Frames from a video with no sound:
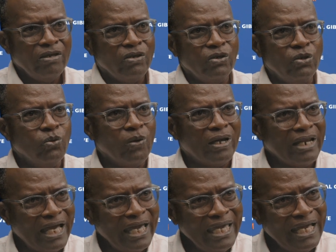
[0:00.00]
you and
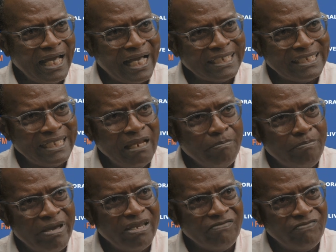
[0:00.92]
I are still
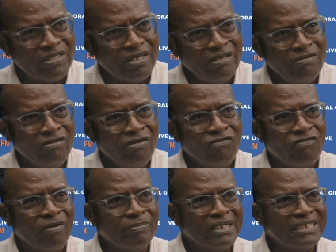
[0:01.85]
benefiting
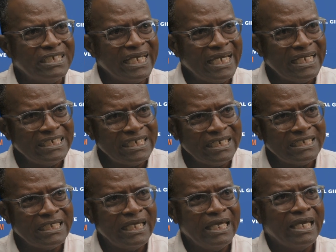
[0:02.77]
from the
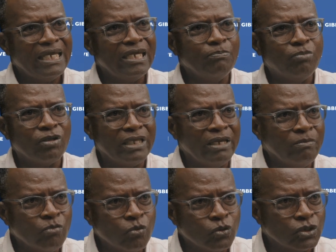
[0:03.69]
changes he put
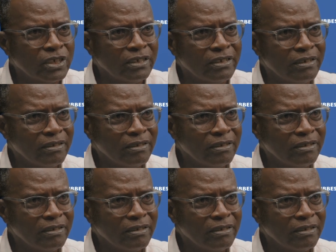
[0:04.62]
in motion.